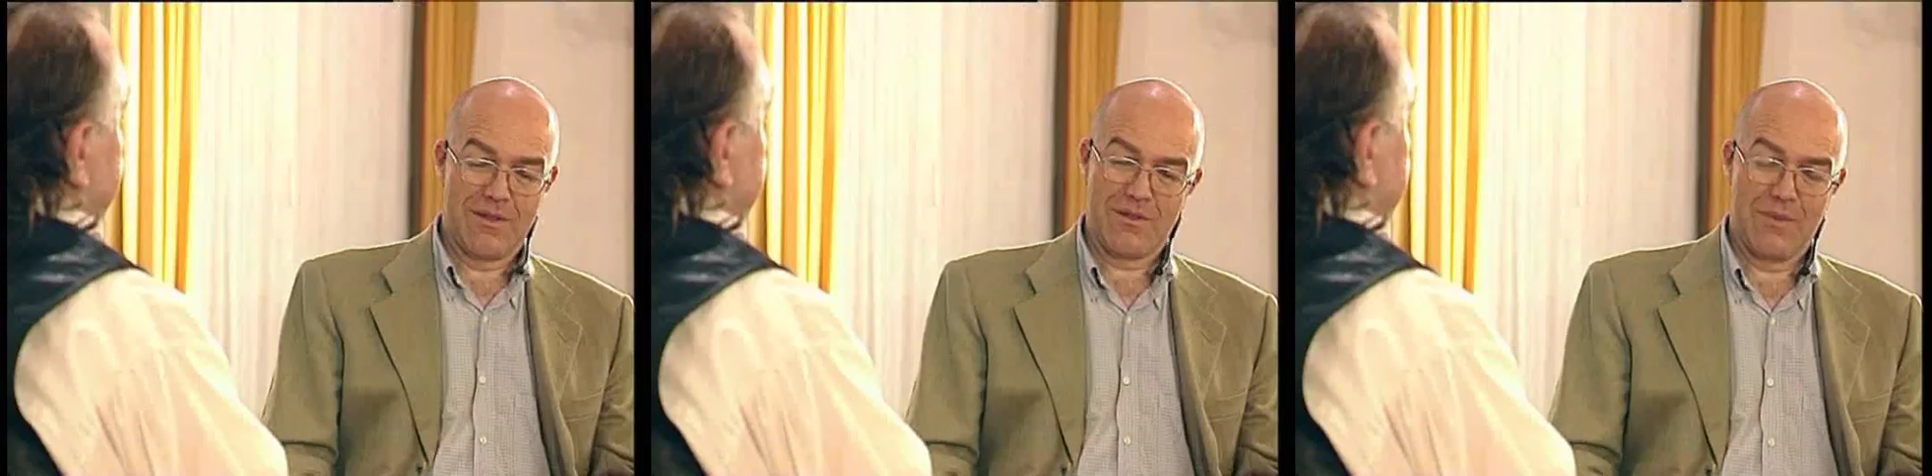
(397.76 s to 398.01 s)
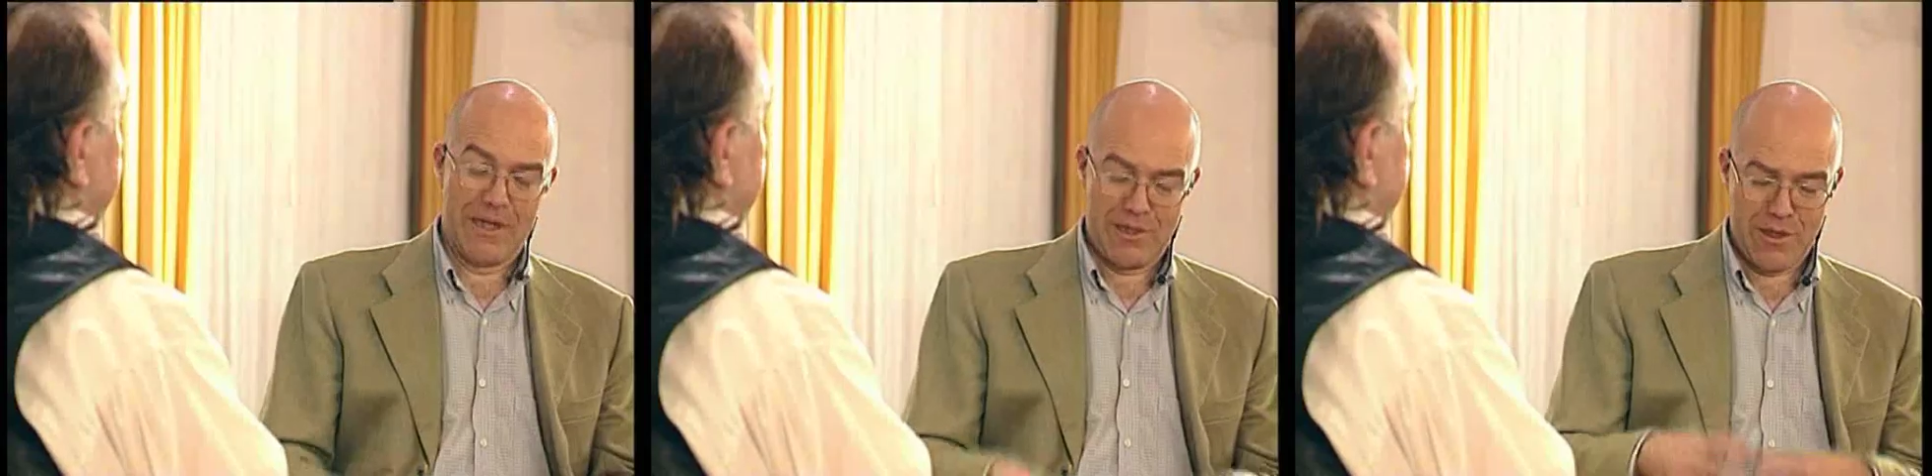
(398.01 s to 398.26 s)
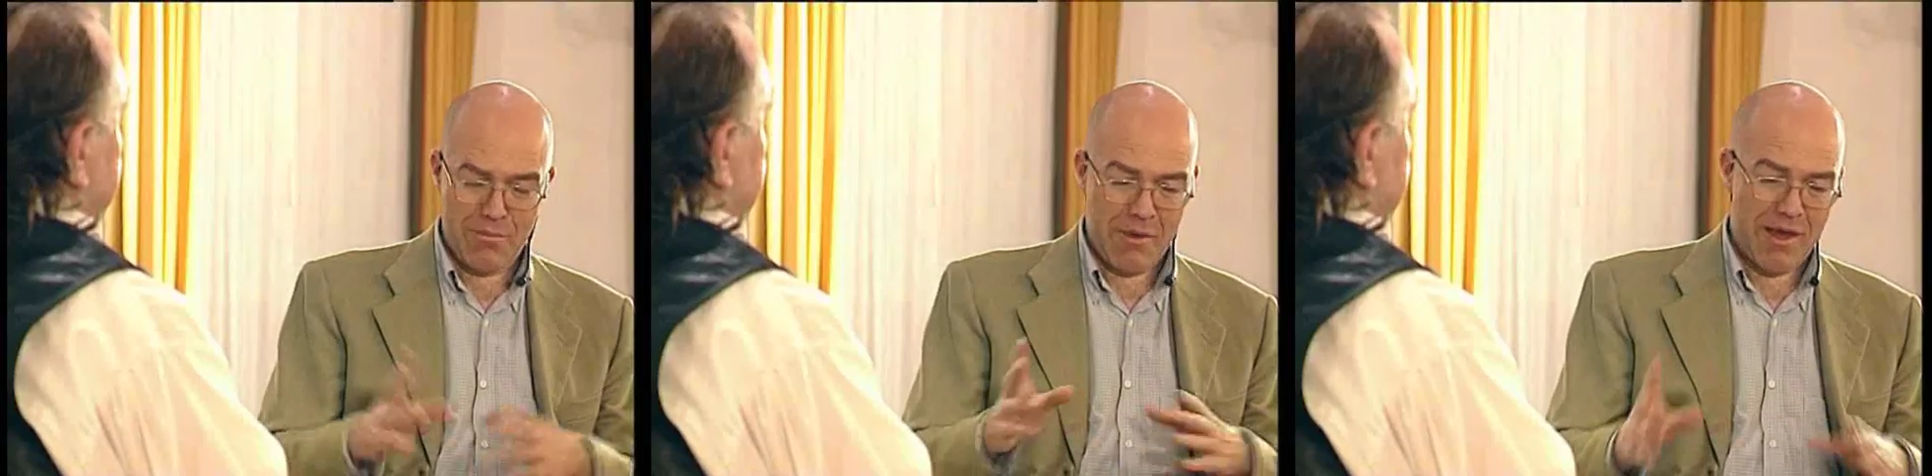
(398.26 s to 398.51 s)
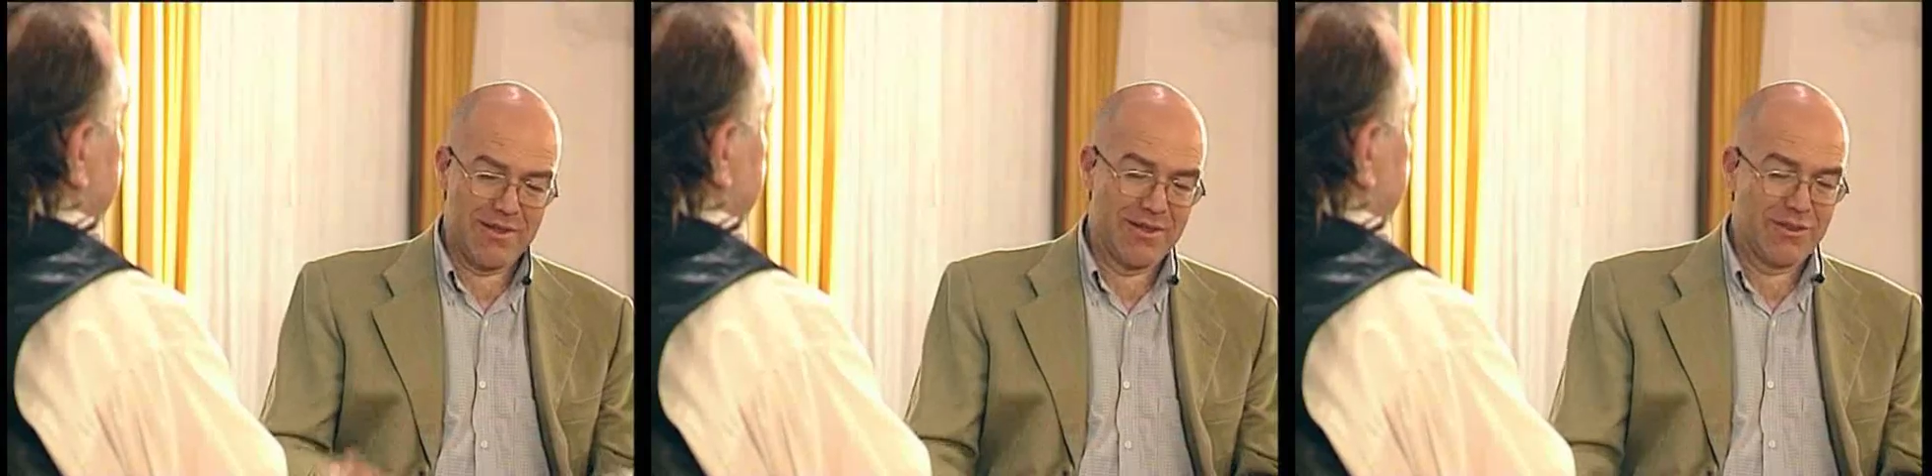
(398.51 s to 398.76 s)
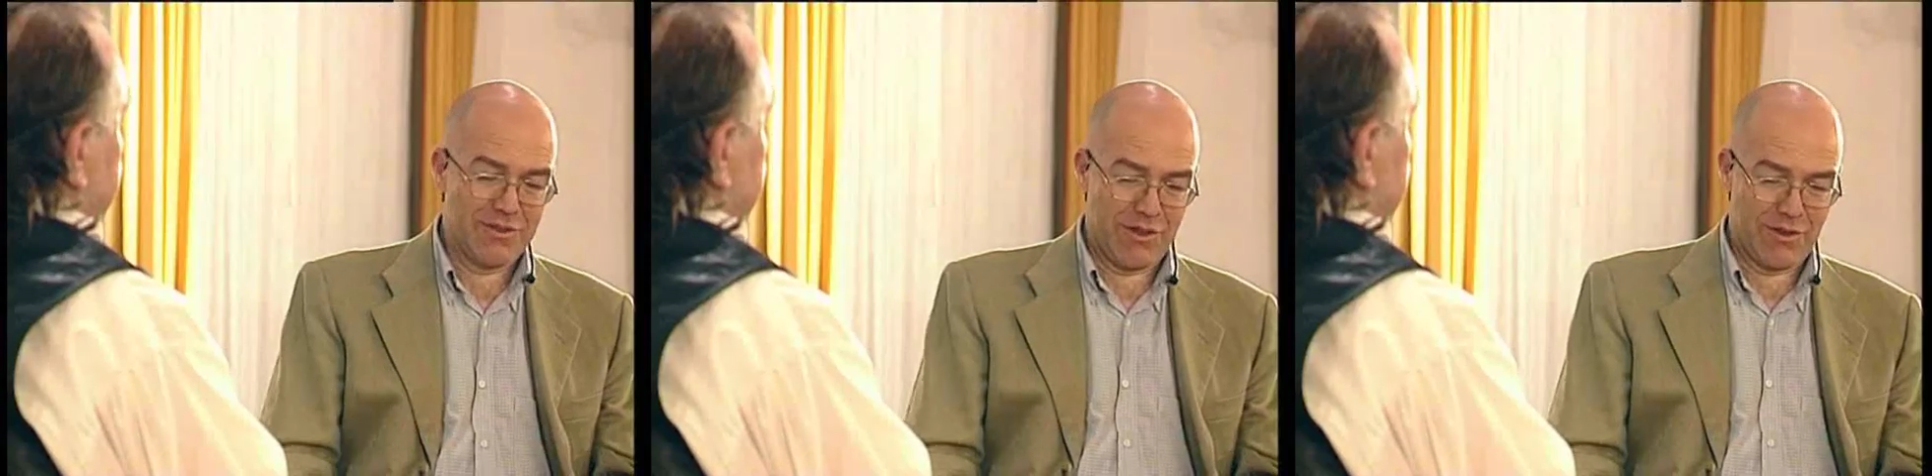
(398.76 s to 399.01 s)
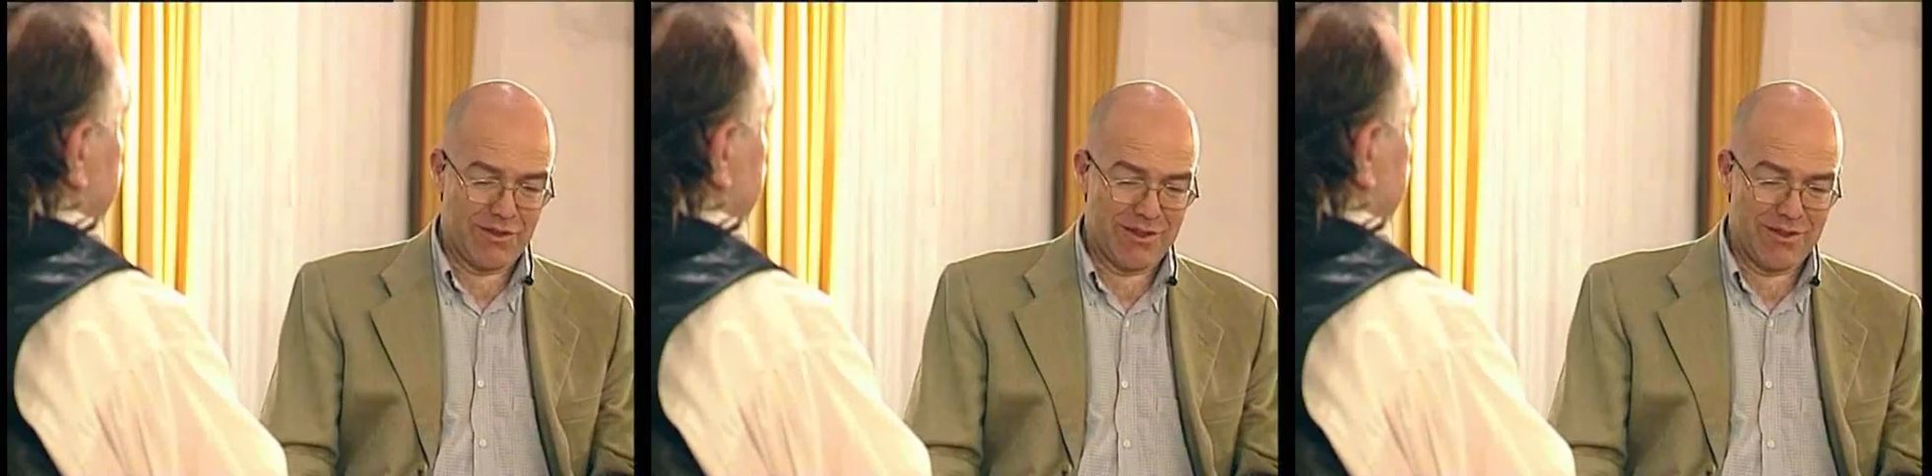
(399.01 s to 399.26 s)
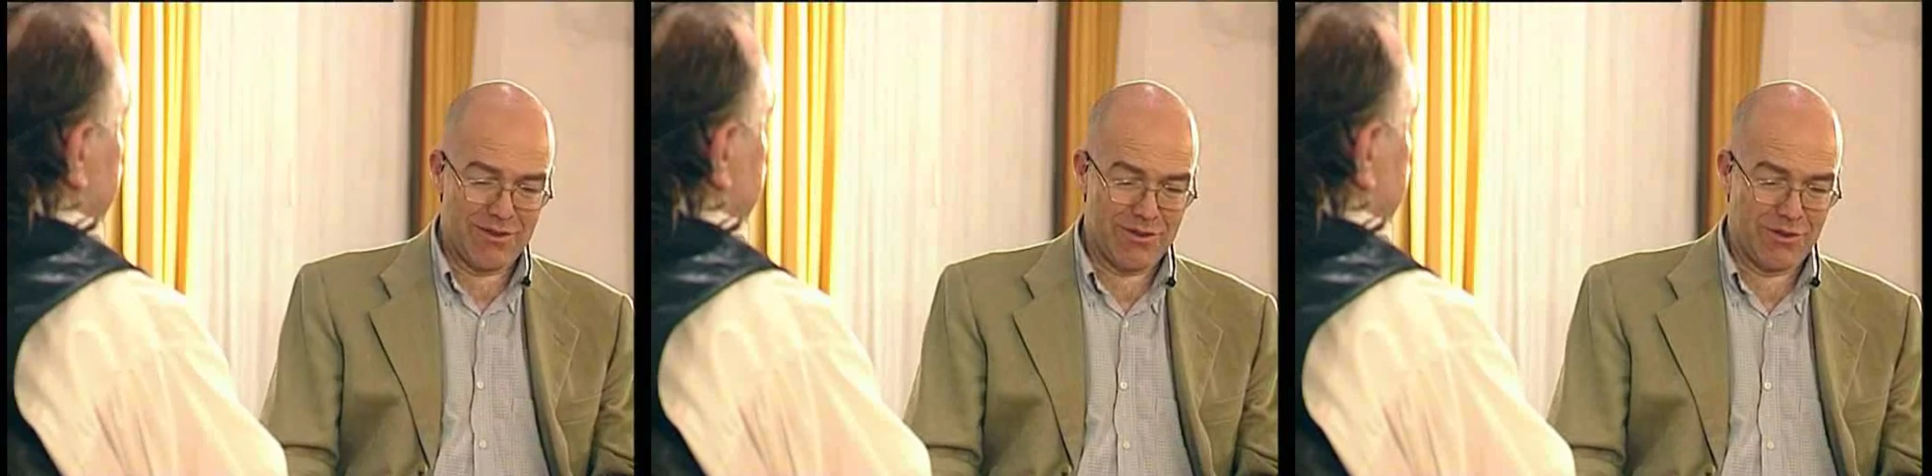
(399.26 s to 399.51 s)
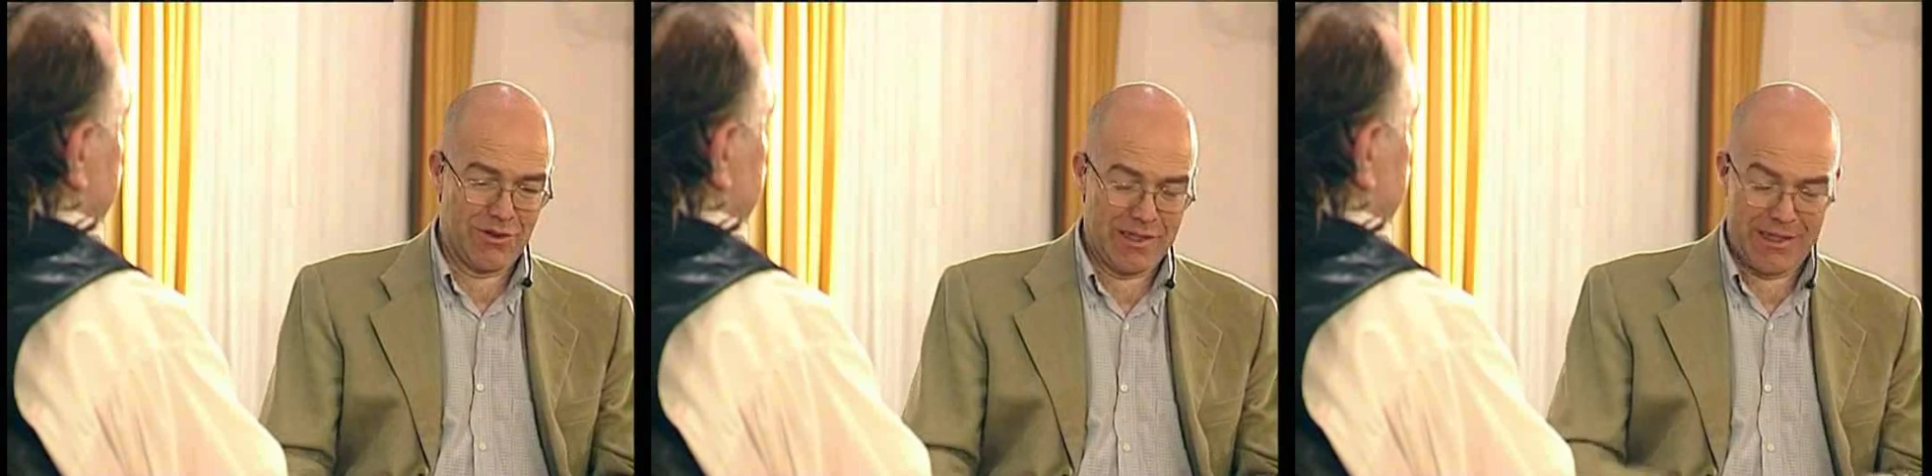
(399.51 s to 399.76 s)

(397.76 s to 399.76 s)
quite an amazing success story,